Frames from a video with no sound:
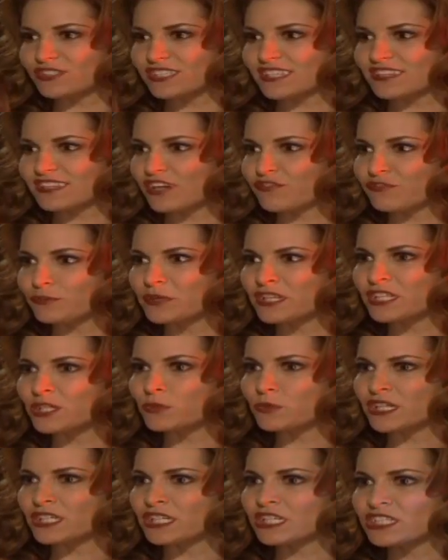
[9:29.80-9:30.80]
all, those last
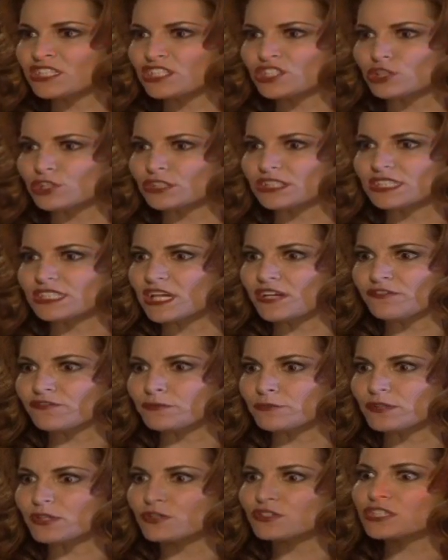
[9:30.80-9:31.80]
few steps are so much
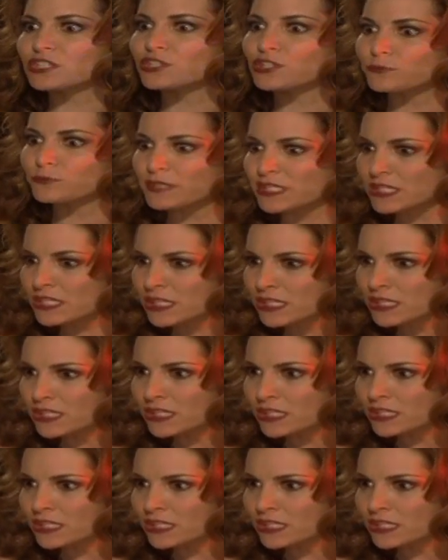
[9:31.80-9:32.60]
more rewarding when you